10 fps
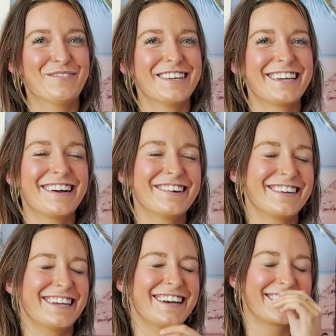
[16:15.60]

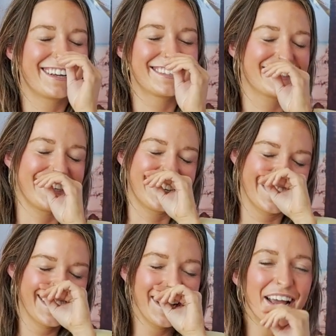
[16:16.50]
Familiarity. I can't say
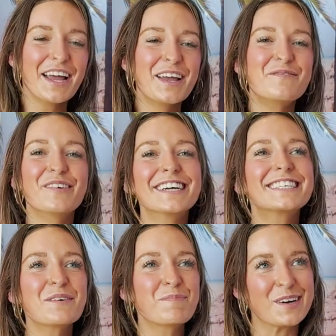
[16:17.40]
it. It
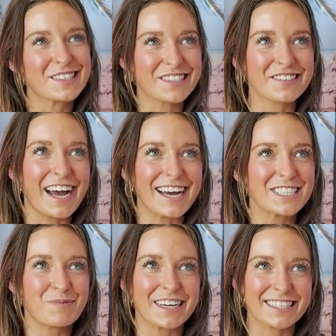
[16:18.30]
brings a personal
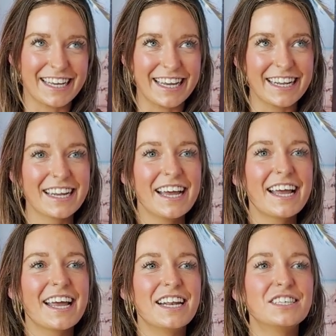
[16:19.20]
aspect in,
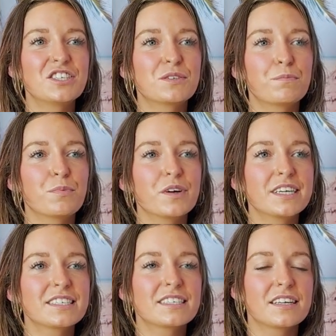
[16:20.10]
and it just
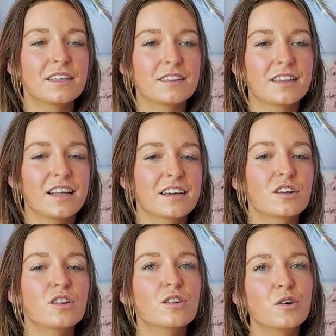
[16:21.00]
brings
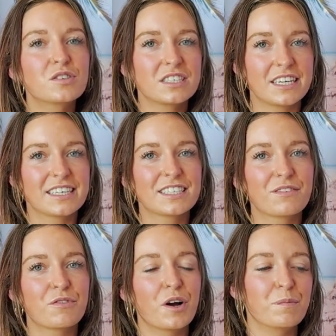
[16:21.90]
the
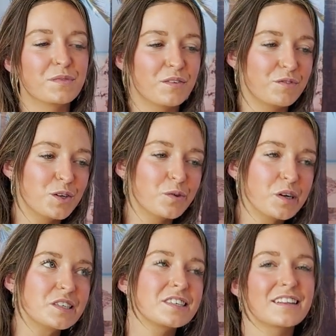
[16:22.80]
closeness from the
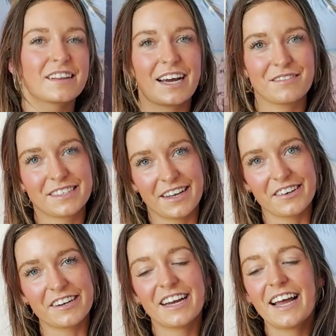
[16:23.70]
viewer to the live
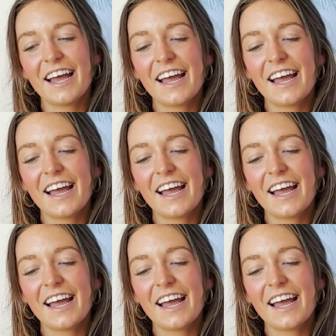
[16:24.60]
seller.